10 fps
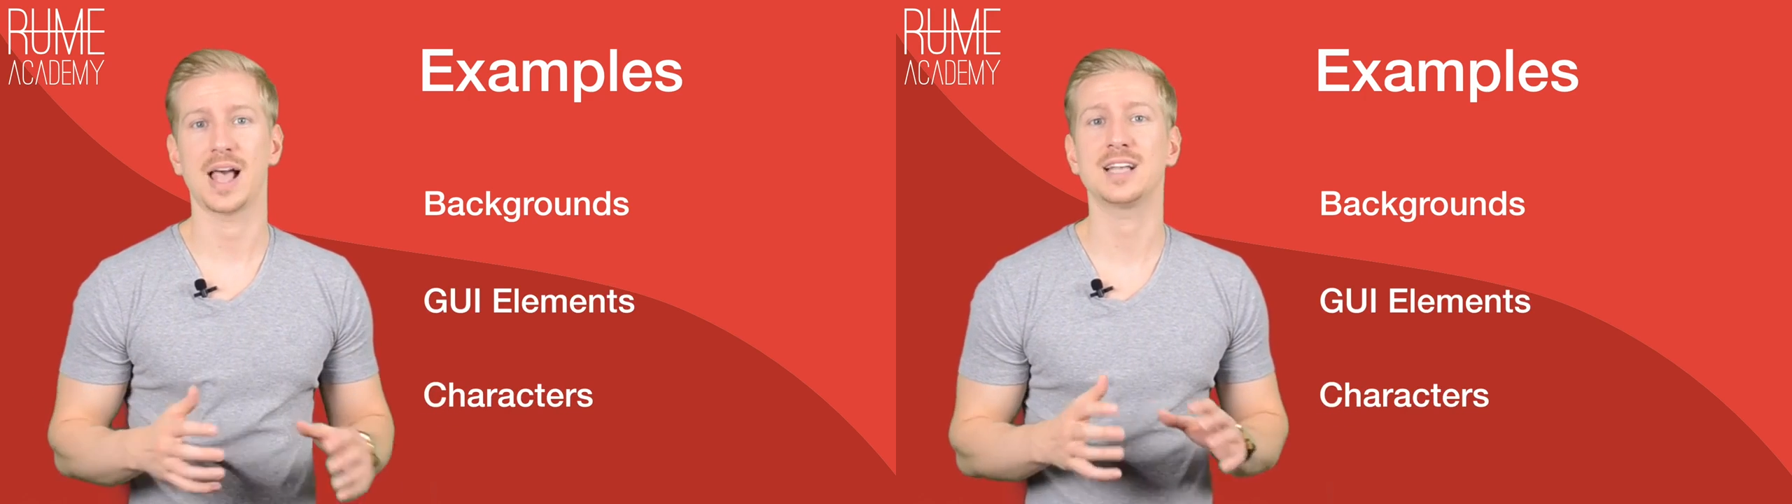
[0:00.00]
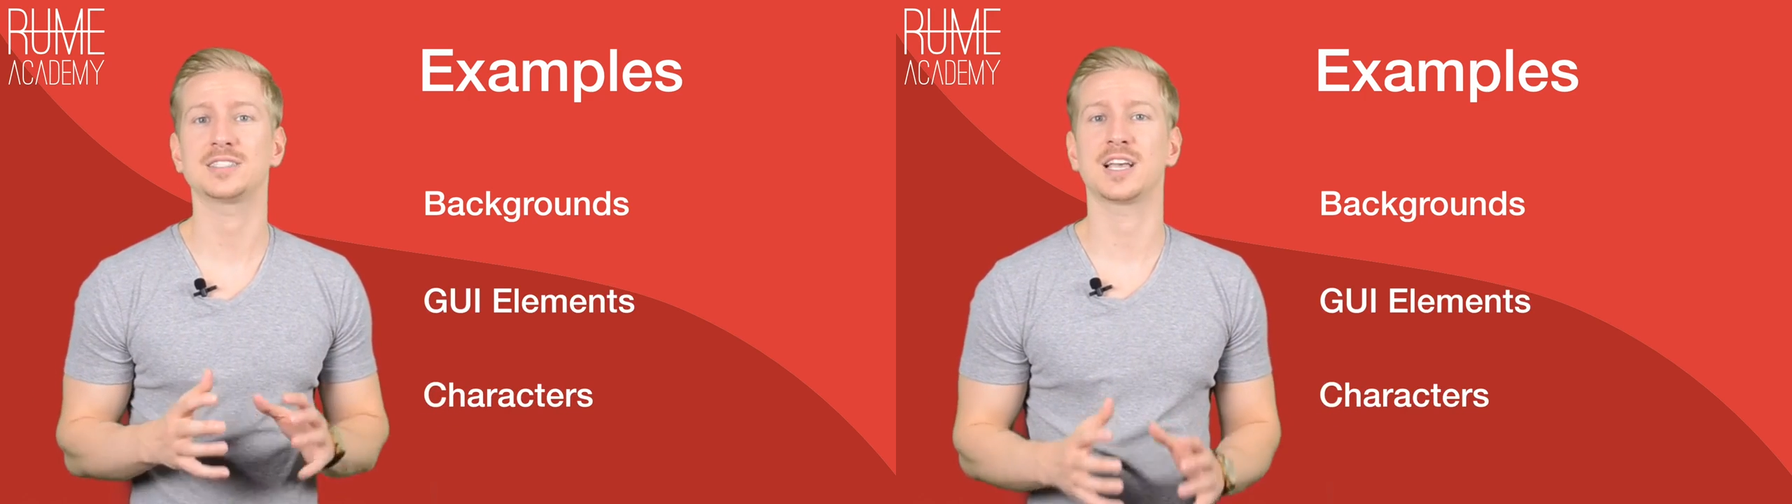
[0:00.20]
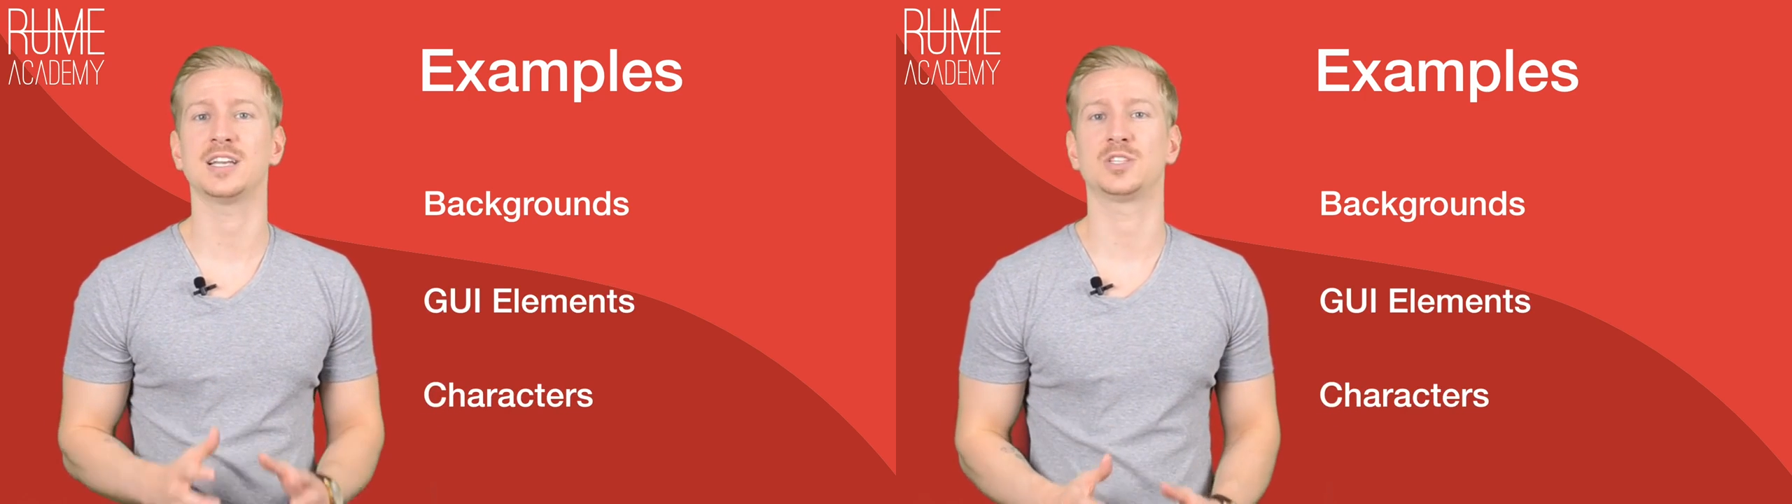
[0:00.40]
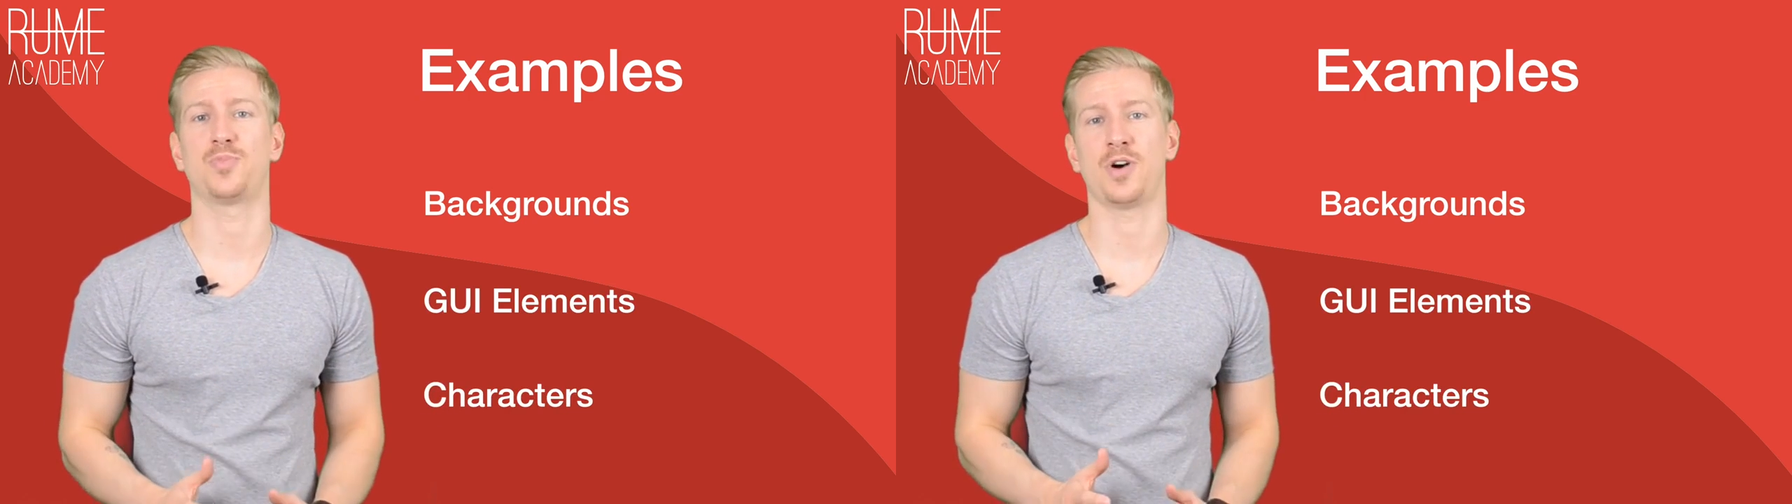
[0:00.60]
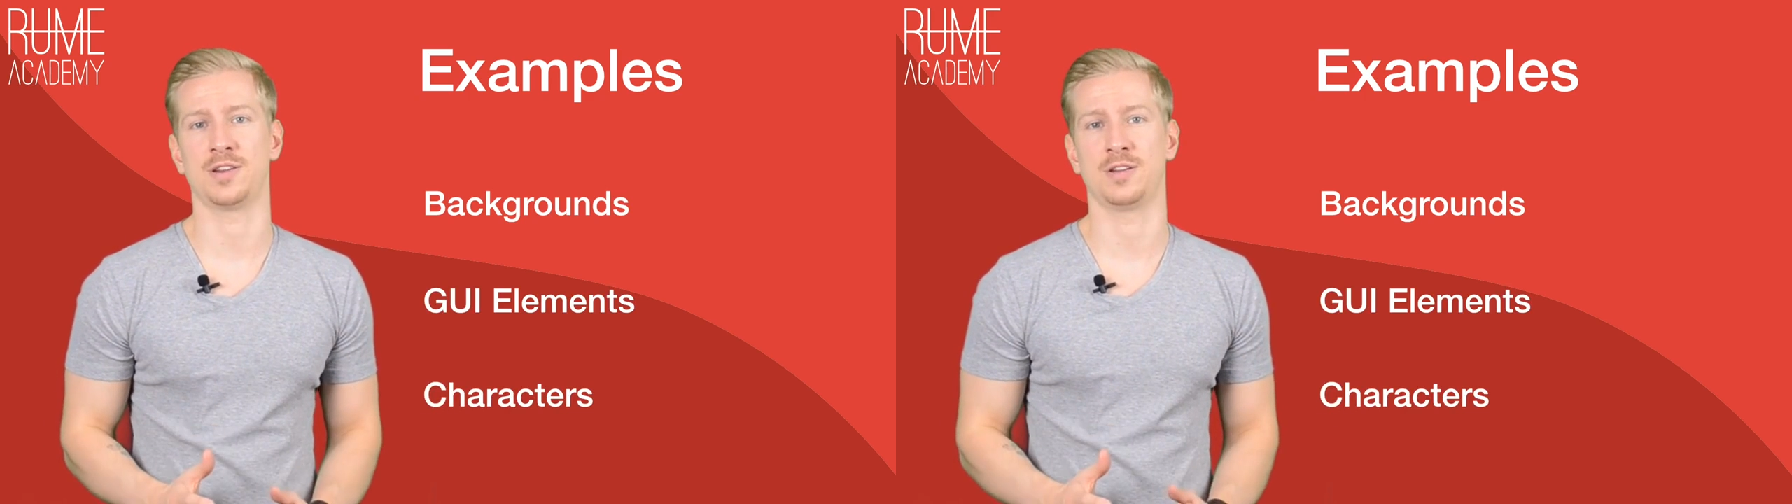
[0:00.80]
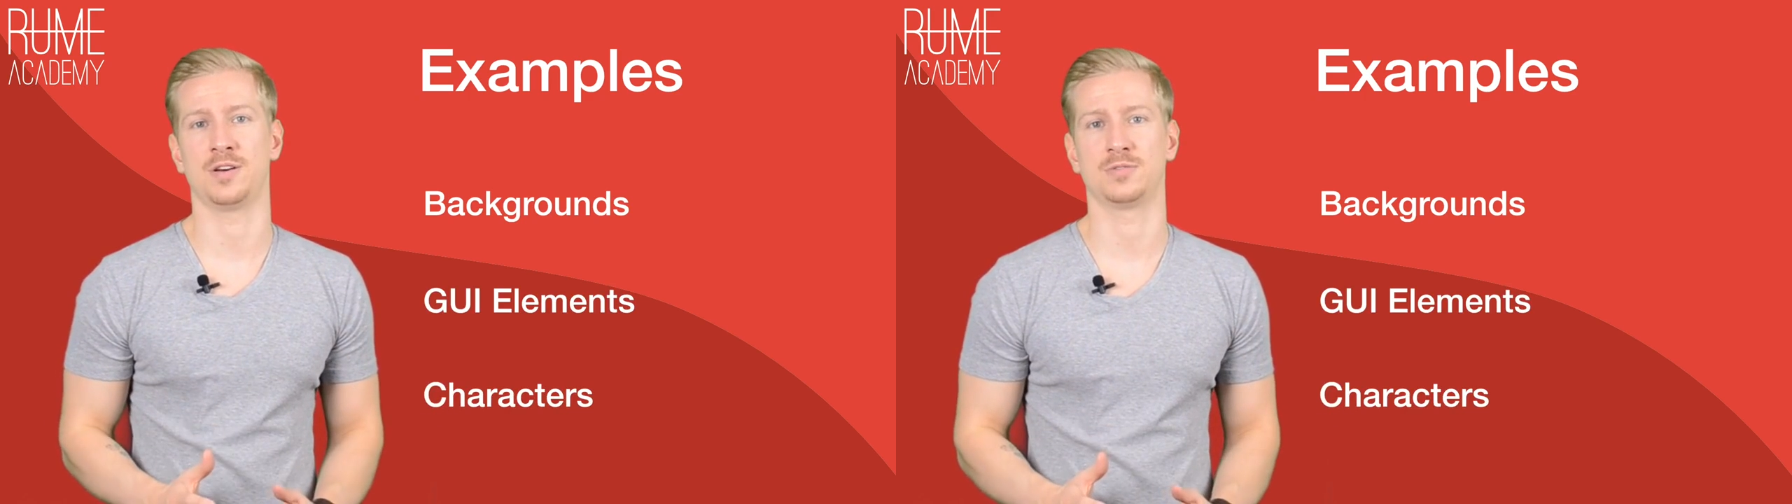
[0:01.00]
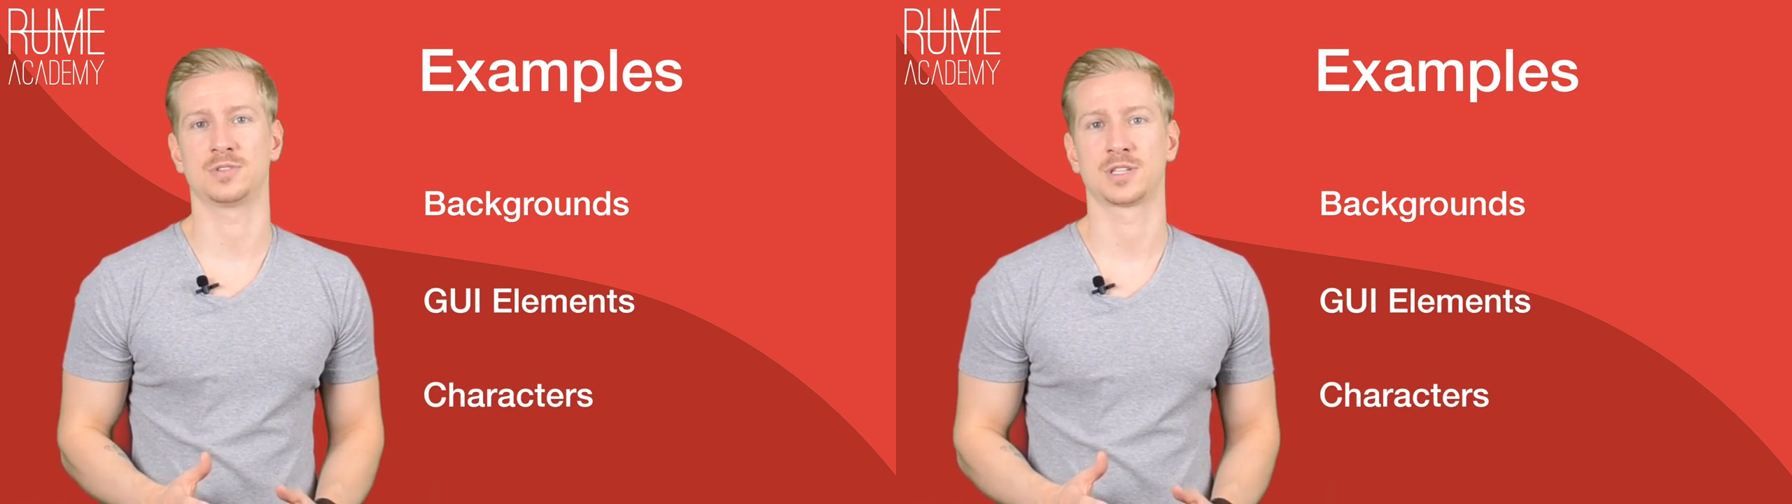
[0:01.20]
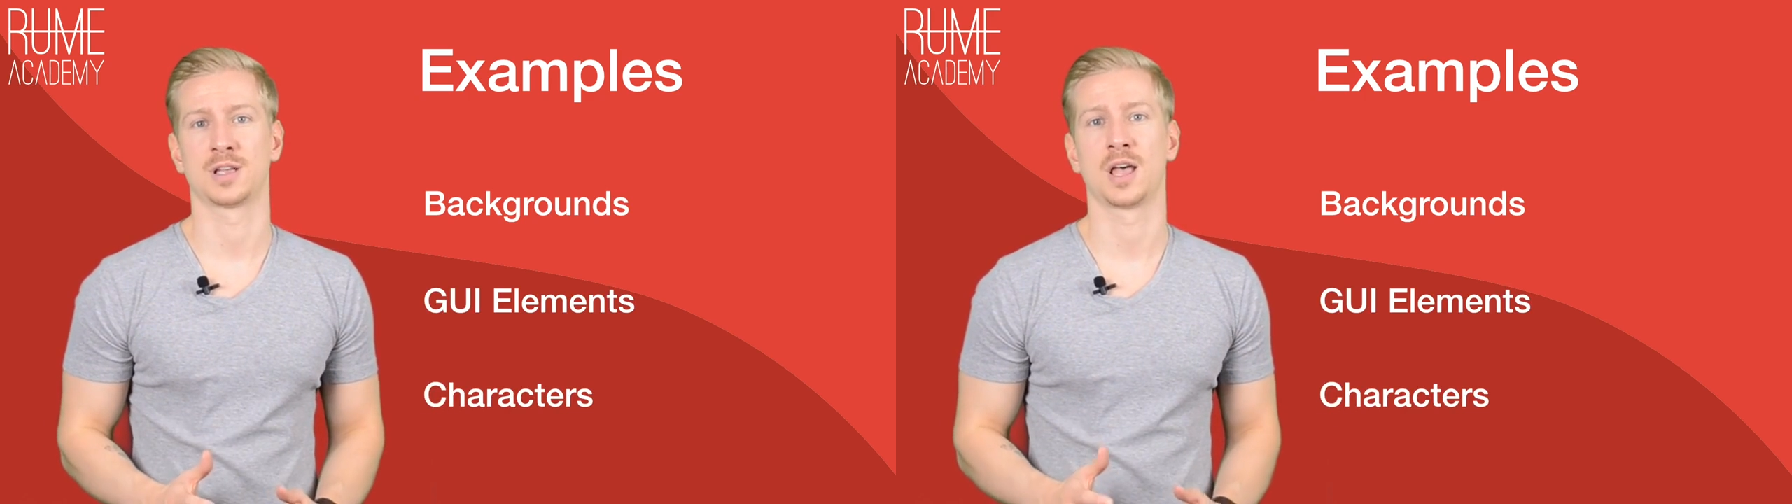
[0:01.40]

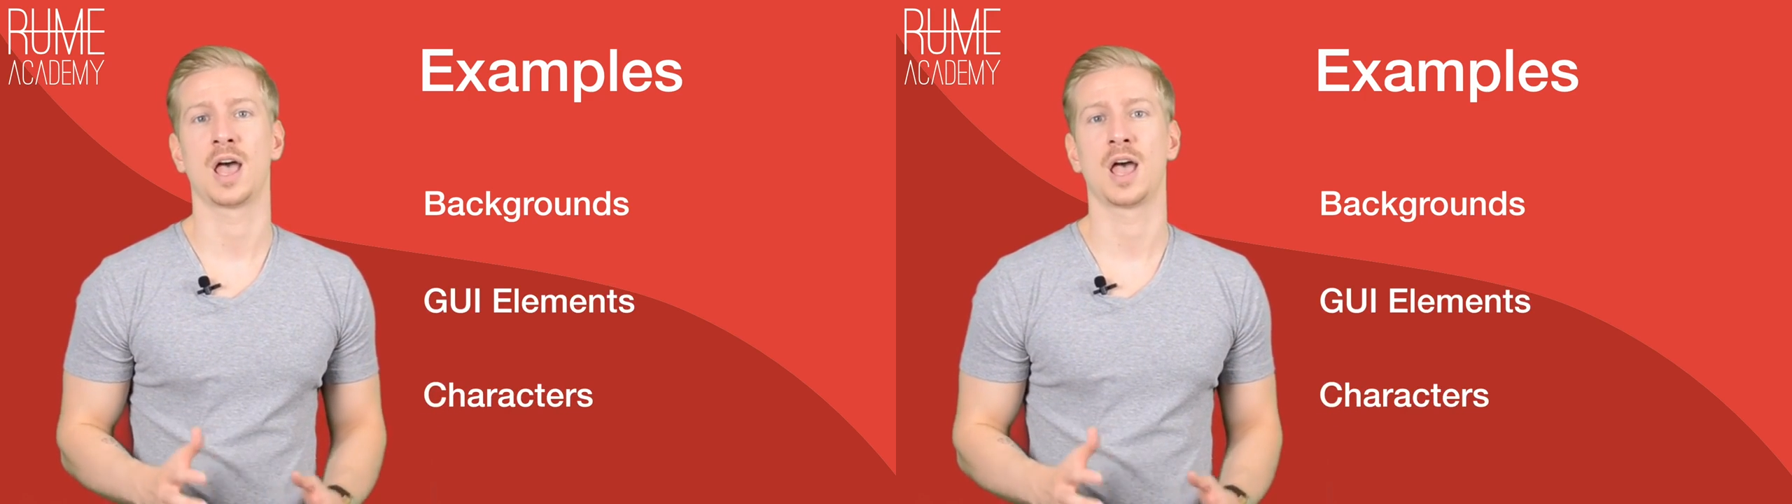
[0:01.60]
SKSpriteNode